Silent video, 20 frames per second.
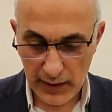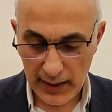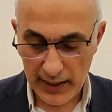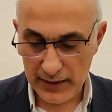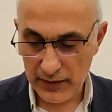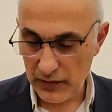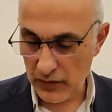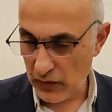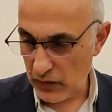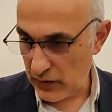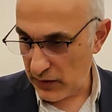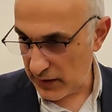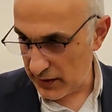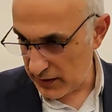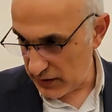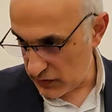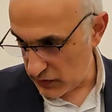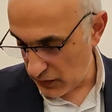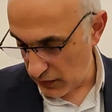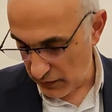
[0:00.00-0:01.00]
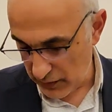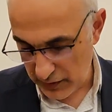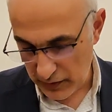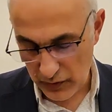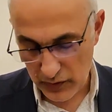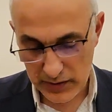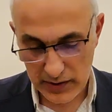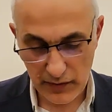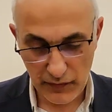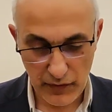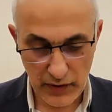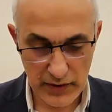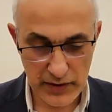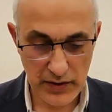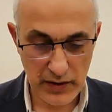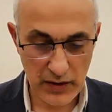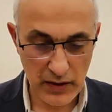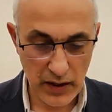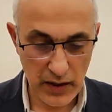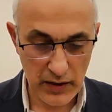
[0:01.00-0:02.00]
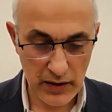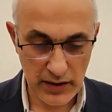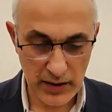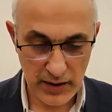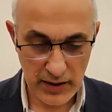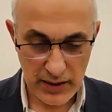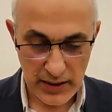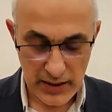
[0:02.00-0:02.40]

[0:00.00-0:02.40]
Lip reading: and already Yosef also got